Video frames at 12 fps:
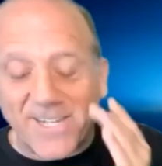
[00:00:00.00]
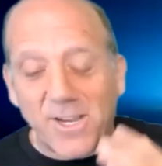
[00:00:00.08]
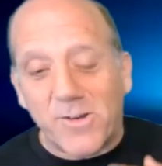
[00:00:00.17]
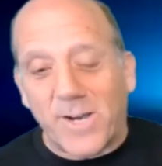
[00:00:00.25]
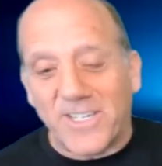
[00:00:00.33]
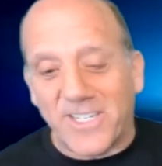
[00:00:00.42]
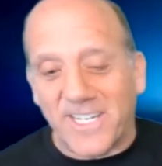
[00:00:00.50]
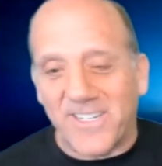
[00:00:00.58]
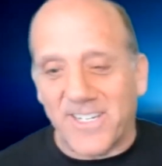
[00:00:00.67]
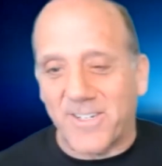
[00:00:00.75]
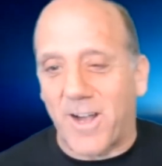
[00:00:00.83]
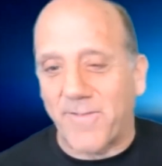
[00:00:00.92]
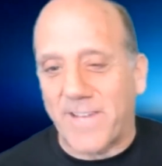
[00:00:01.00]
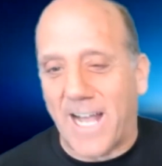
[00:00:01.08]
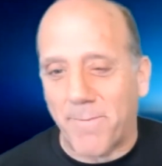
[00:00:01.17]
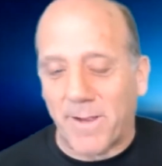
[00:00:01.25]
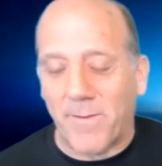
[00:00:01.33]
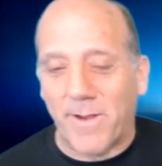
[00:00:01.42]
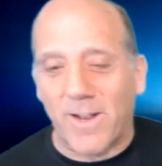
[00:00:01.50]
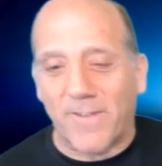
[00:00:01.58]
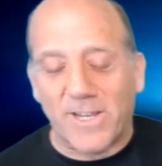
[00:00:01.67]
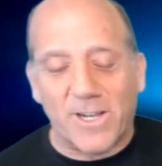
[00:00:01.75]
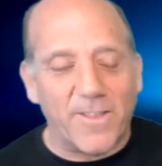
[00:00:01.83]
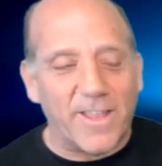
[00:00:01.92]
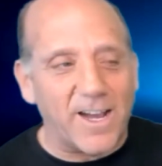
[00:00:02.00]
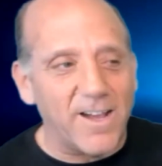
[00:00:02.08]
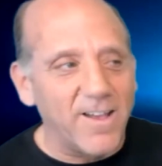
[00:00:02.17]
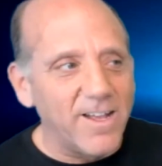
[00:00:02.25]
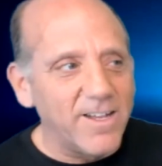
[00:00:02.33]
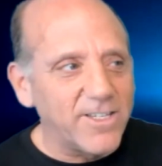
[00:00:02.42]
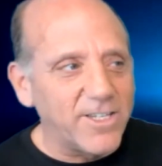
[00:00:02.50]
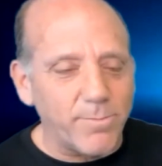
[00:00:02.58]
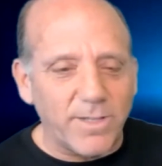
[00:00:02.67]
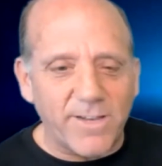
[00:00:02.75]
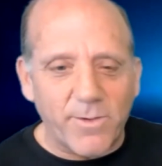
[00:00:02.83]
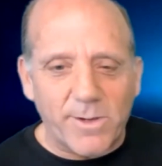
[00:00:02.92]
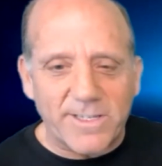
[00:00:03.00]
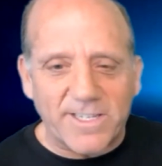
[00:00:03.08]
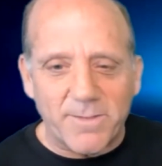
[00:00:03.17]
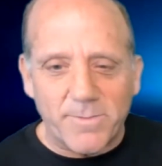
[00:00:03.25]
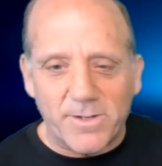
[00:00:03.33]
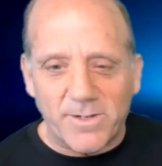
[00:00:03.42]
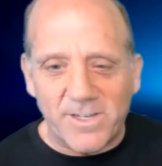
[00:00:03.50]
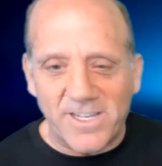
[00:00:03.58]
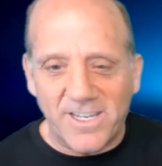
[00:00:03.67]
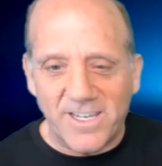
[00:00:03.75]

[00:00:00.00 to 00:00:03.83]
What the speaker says: you a question just off topic? We don't have to go there. Do you believe we went to the moon?